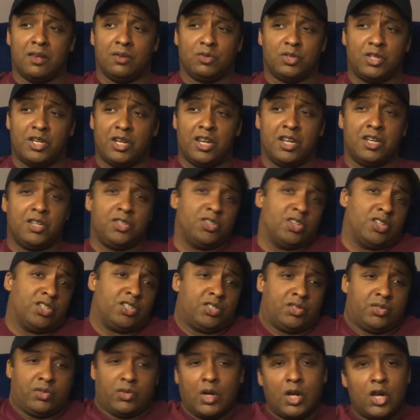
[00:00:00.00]
She didn't
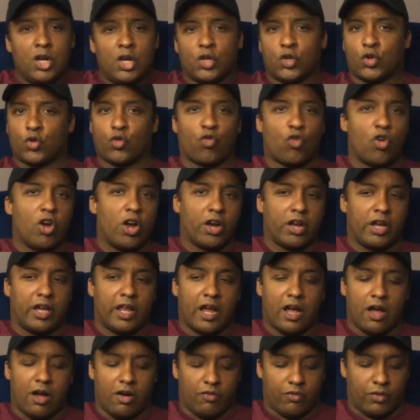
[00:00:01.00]
just shrug
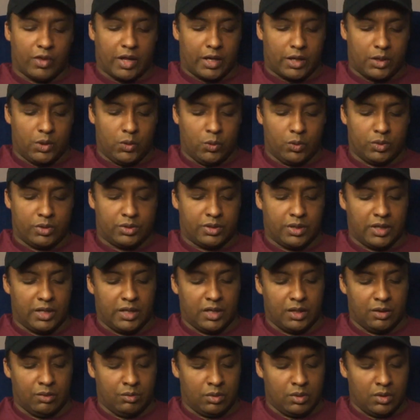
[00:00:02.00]
it off like you would
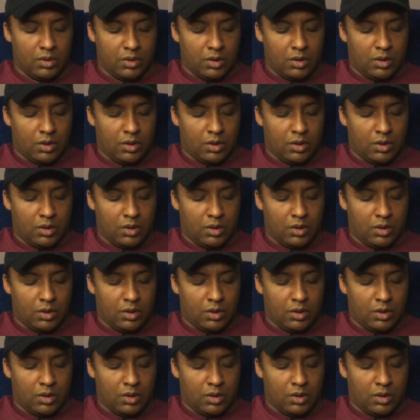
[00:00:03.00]
see in